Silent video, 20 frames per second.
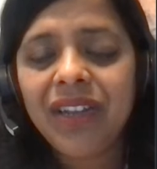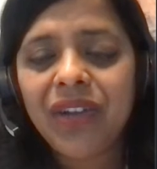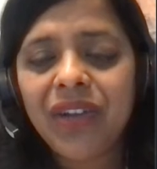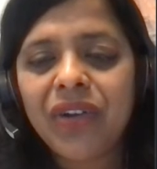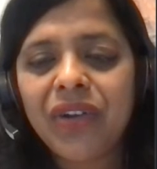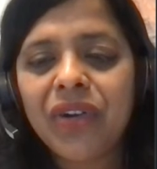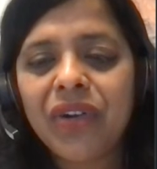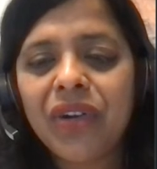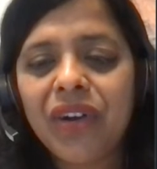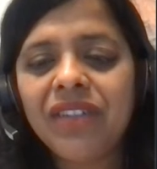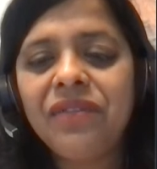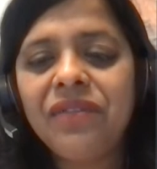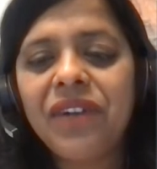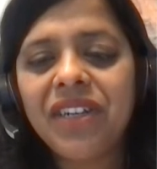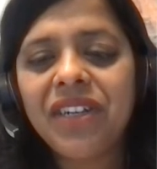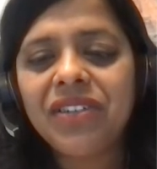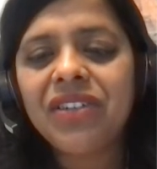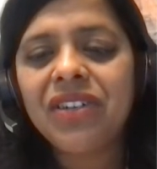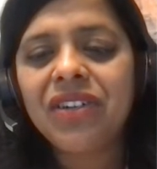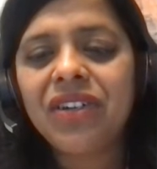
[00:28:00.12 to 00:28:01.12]
Your
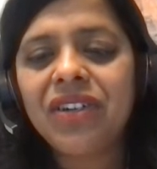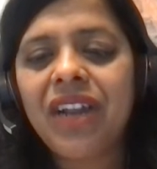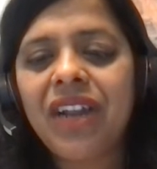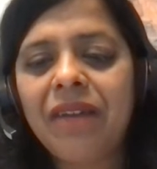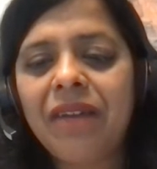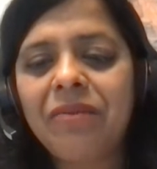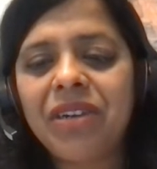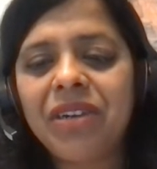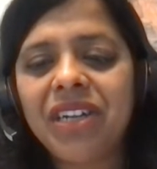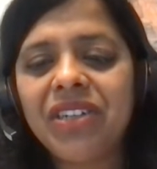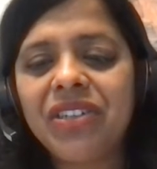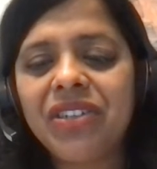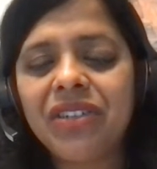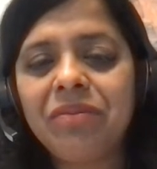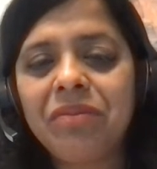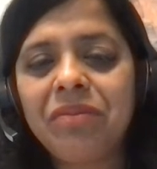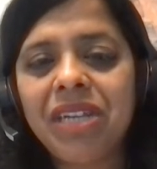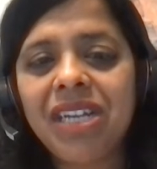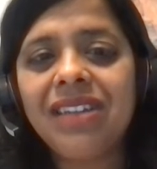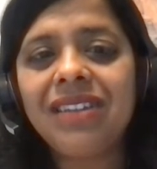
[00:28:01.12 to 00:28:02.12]
cross-functional
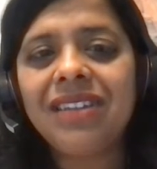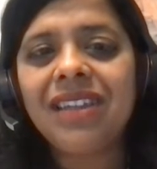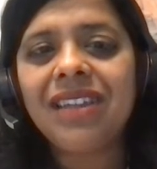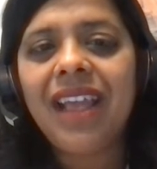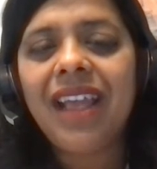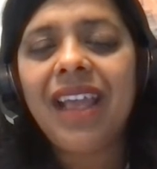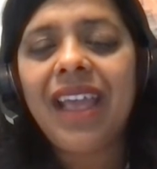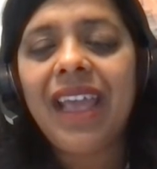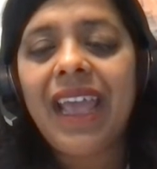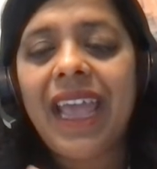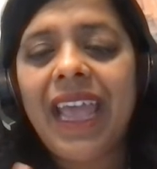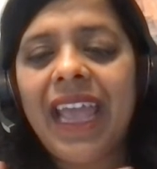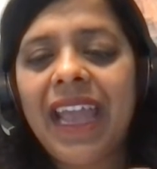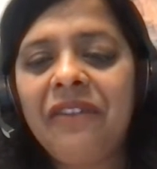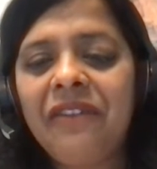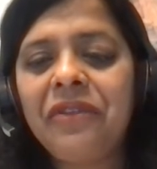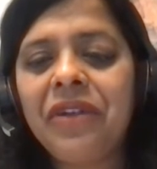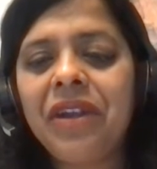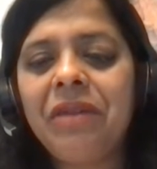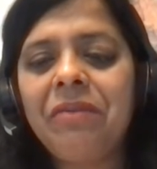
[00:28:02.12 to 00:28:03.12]
collaboration means
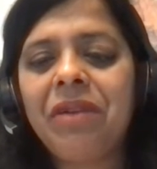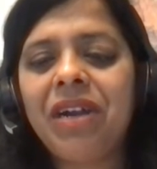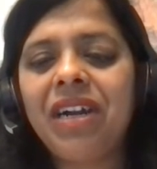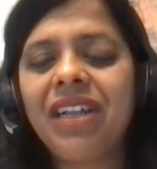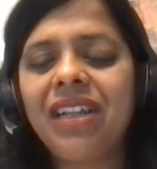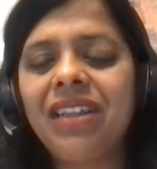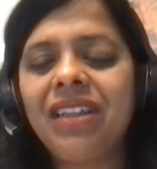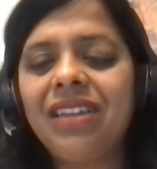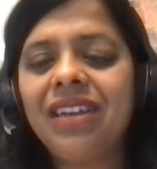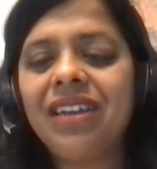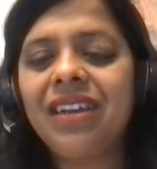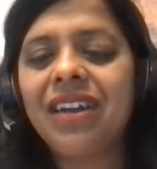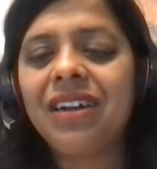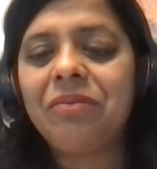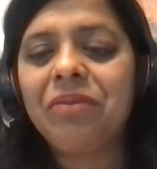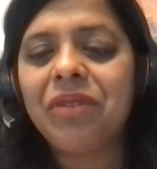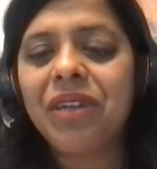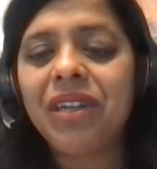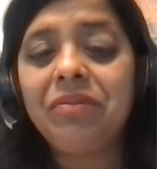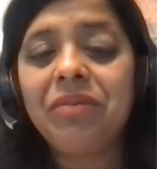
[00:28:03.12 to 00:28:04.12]
everybody in the
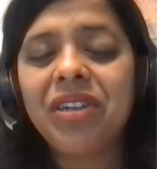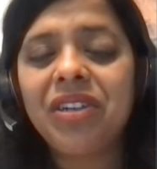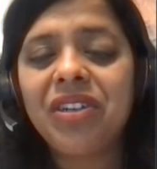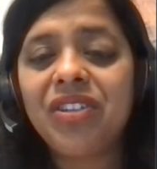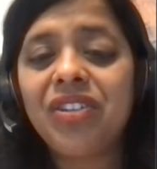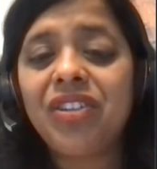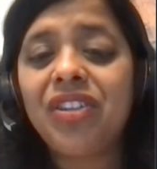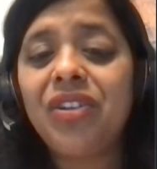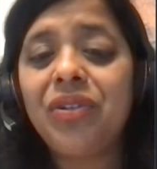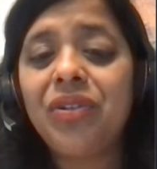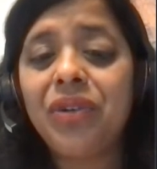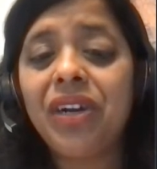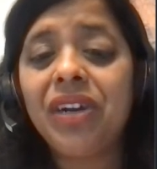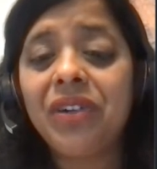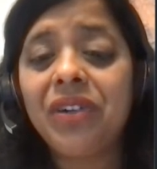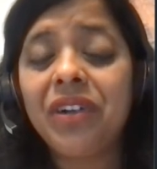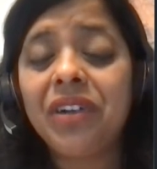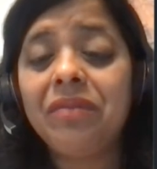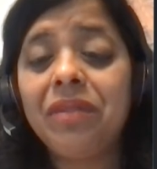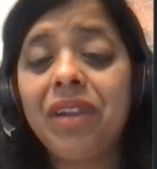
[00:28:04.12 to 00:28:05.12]
company, because you are
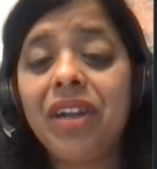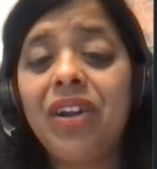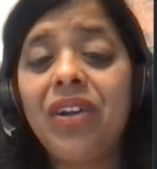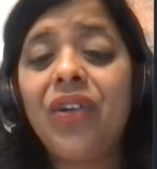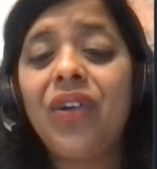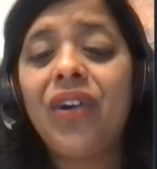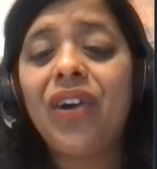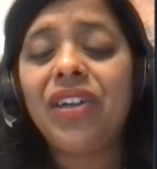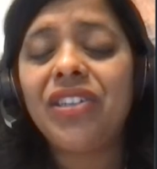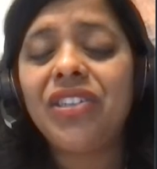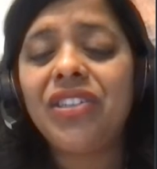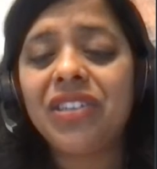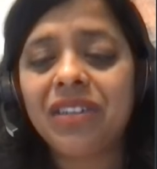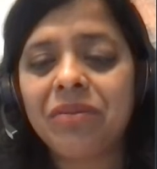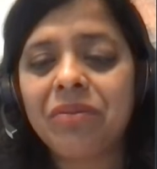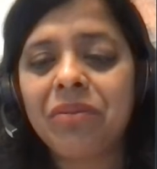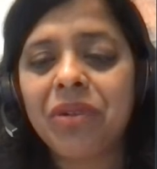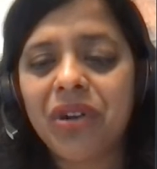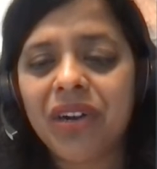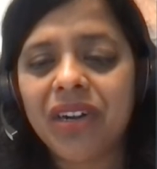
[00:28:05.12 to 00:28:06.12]
going to be
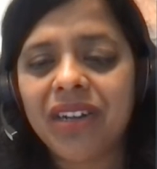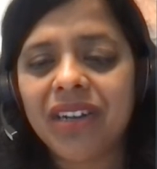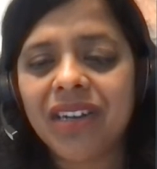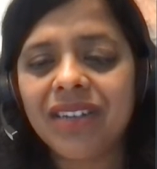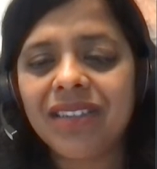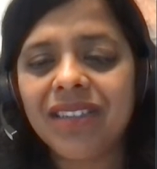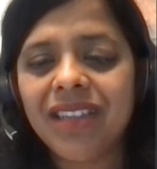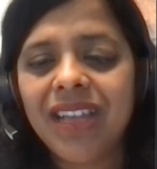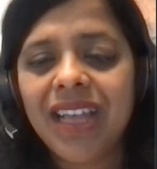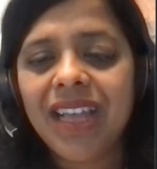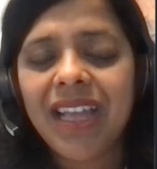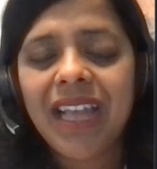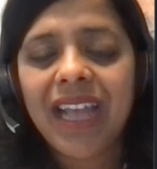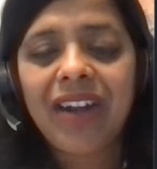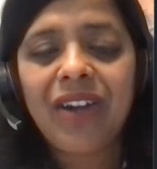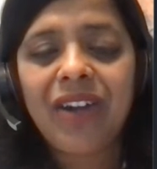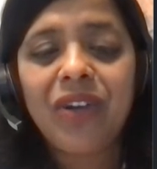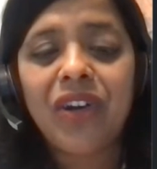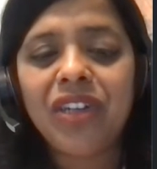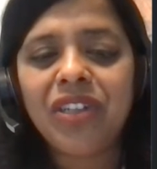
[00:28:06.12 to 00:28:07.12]
launching products,
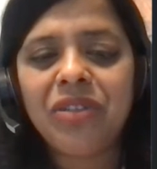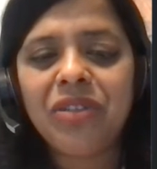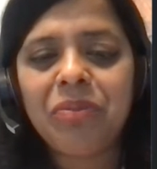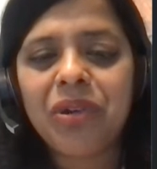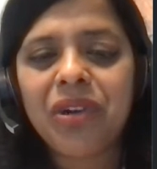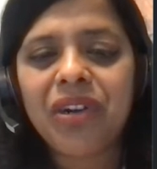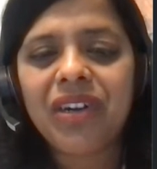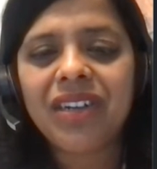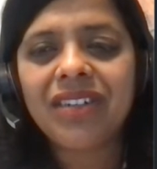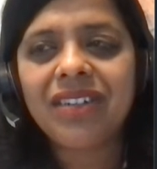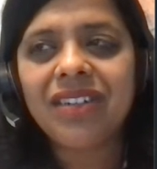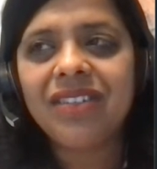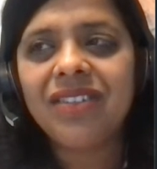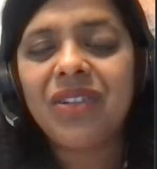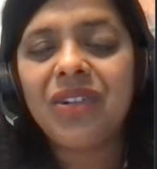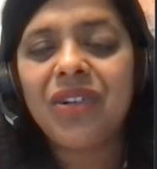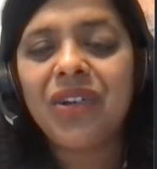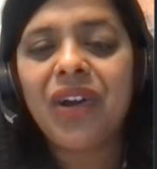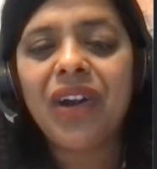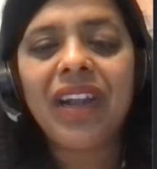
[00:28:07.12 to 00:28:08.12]
and launch product is
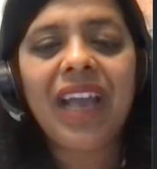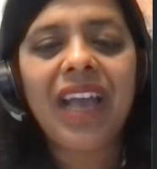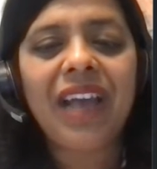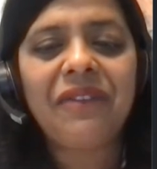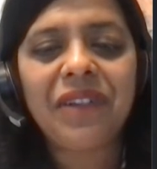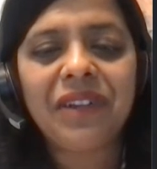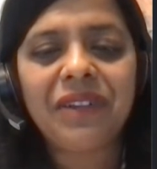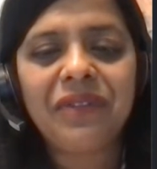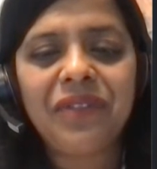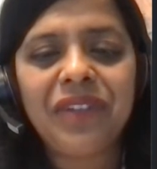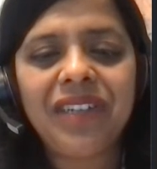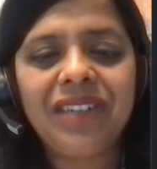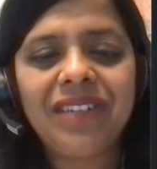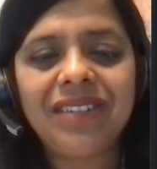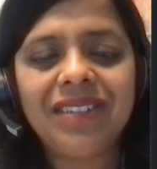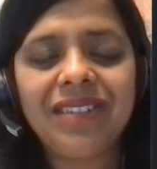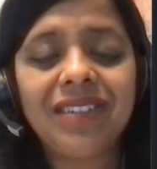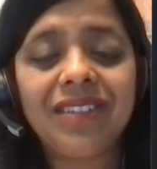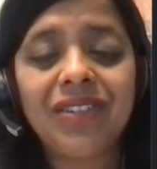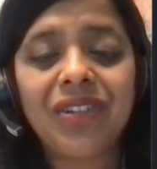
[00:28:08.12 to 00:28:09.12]
not having
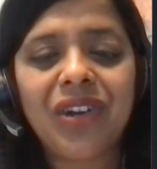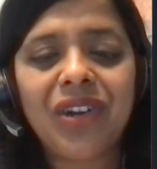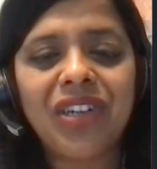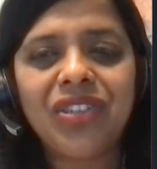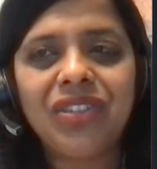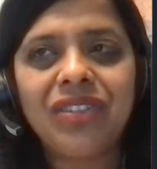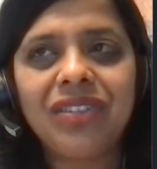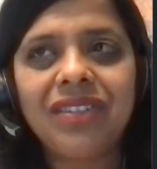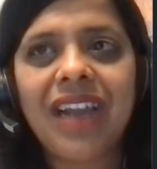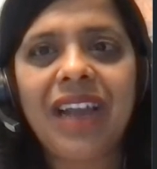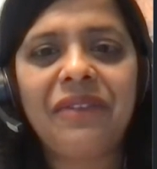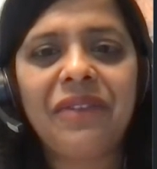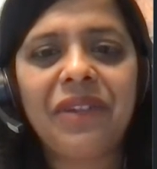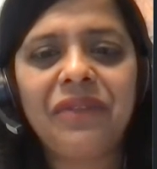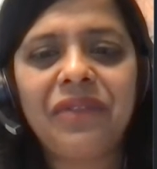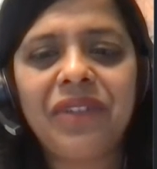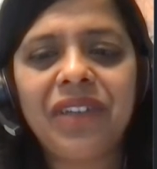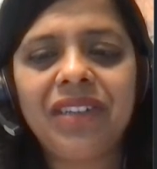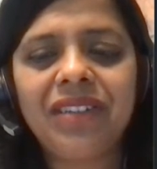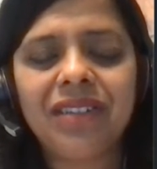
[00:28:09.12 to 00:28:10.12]
features, not just having
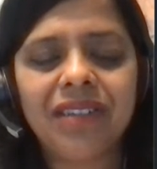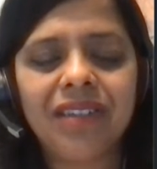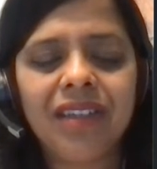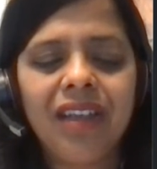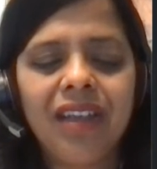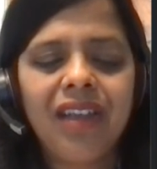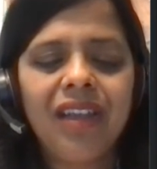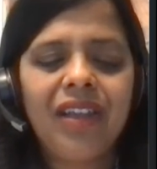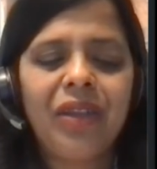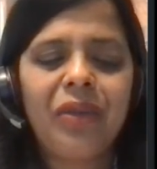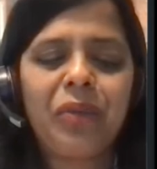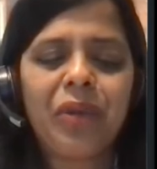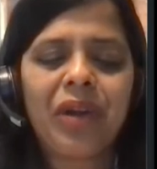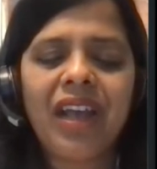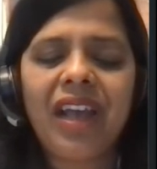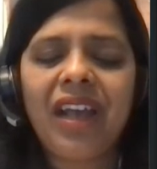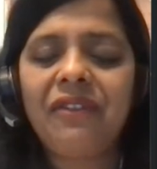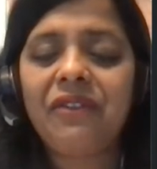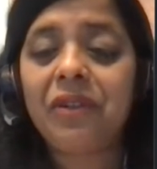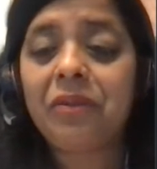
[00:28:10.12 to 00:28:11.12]
features. You want to
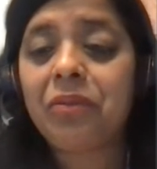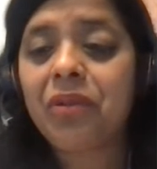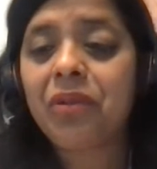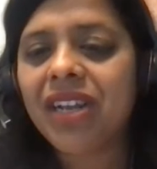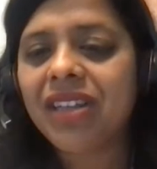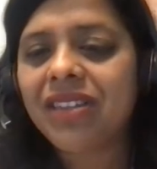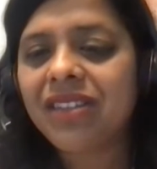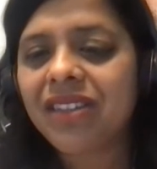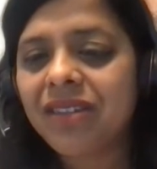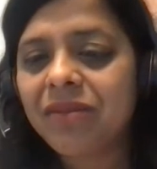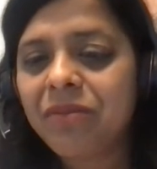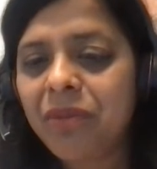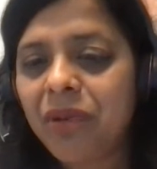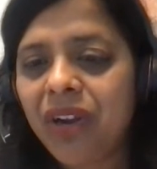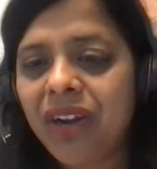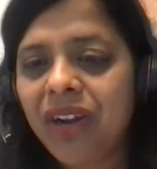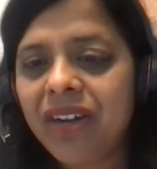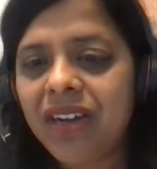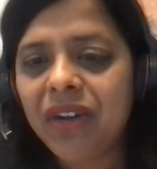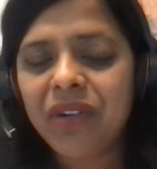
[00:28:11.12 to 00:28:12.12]
have your pricing
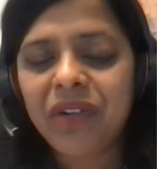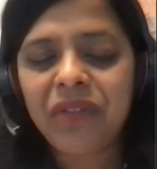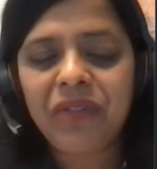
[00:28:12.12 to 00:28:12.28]
boiled down.